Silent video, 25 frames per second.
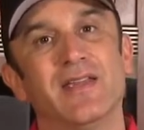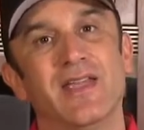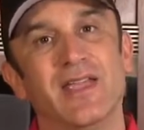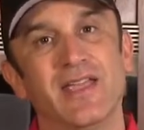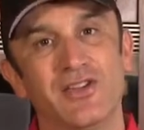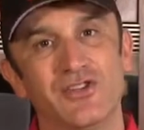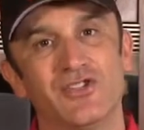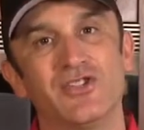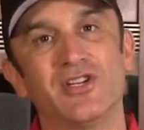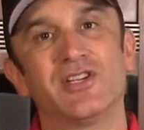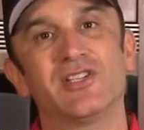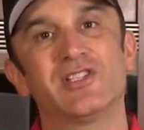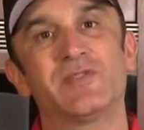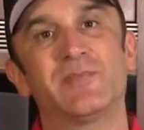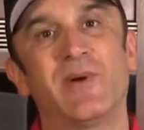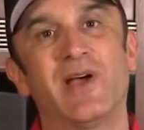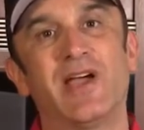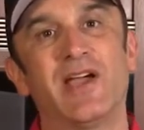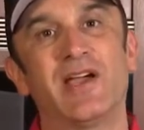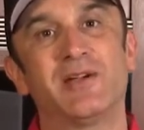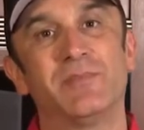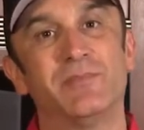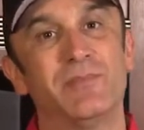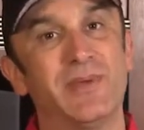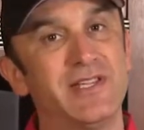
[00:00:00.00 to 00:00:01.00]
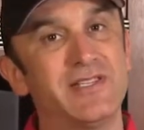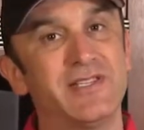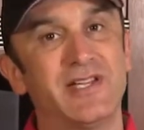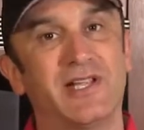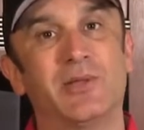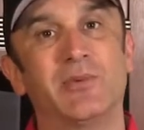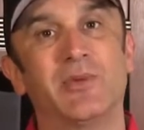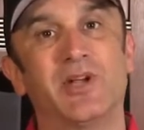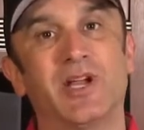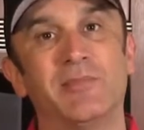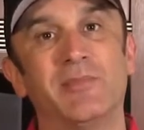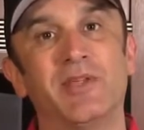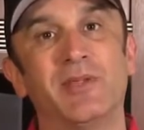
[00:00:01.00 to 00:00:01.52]
Asian-inspired, and
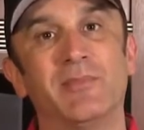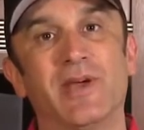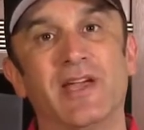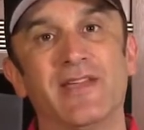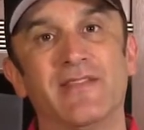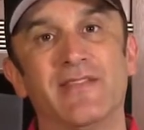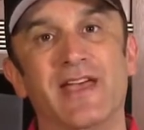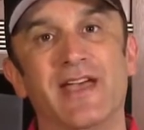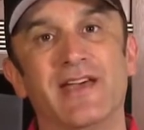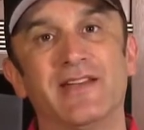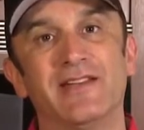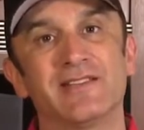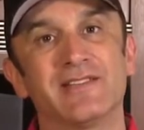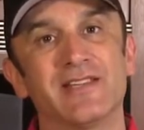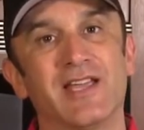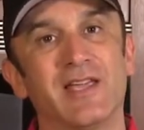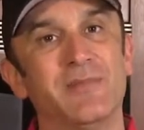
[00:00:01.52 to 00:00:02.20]
basically what I mean by that is